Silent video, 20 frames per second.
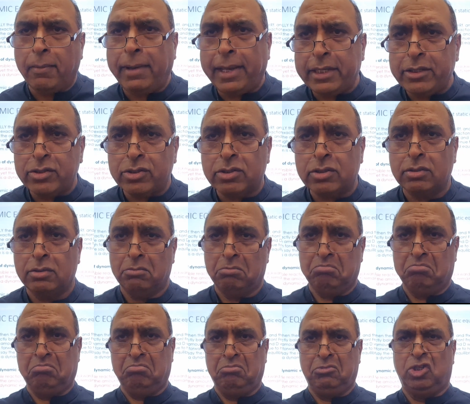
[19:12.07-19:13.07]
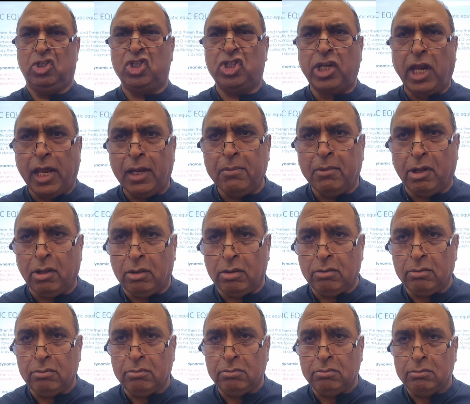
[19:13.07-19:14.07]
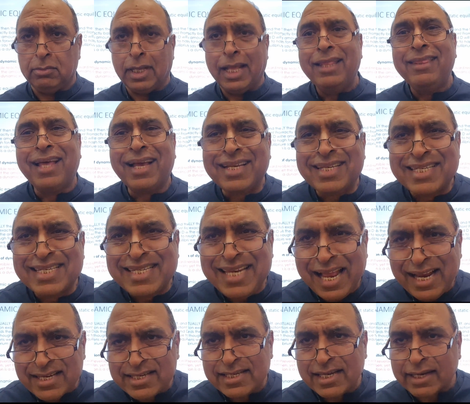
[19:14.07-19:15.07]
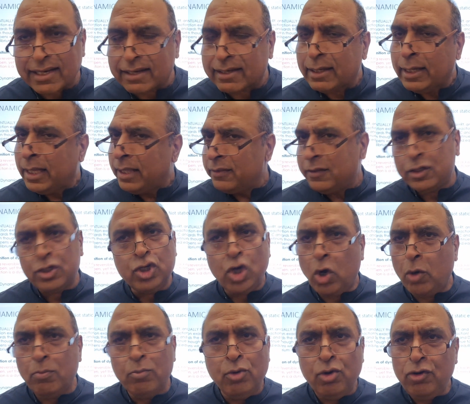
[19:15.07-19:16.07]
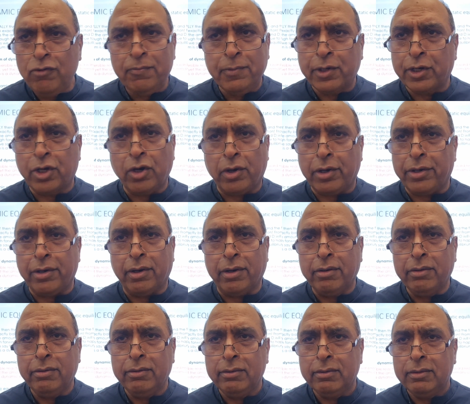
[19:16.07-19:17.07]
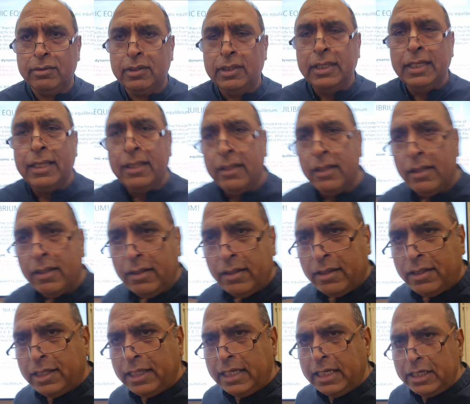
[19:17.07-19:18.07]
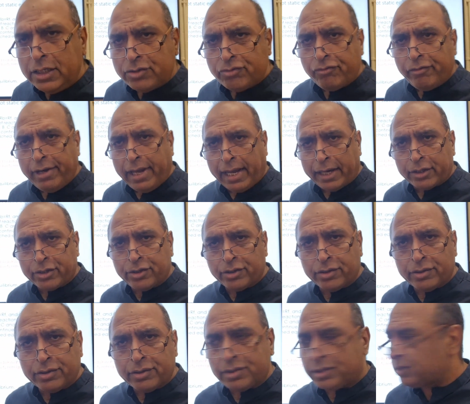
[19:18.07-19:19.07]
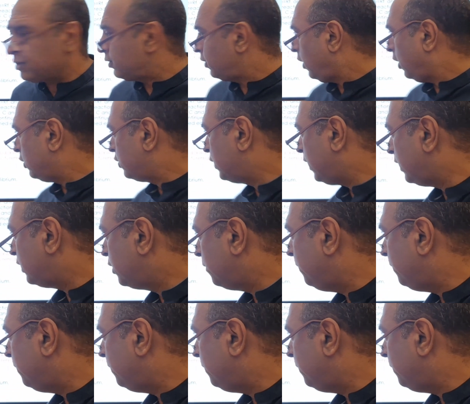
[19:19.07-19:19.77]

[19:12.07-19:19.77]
a bench, stable. That's static. There's no movement going on. These reactions are said